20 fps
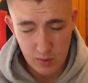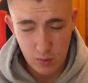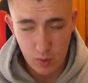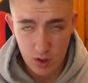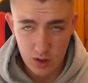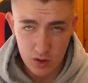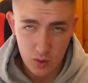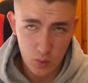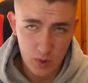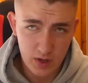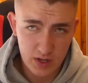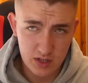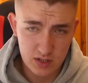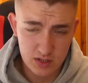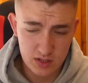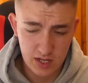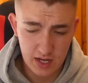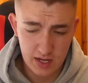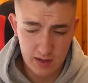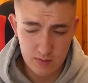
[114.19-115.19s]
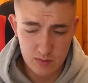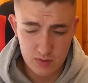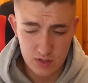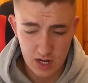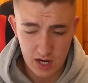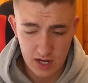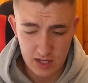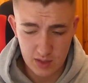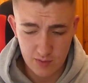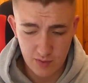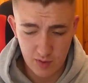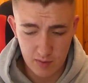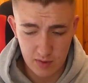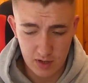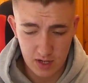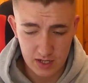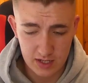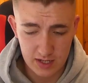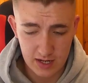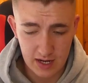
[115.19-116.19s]
one of the weakest teams in the Premier
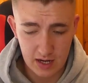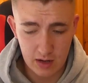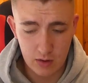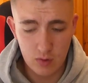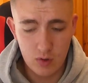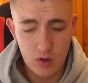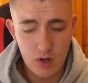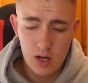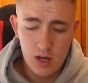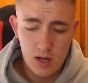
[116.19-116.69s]
League now.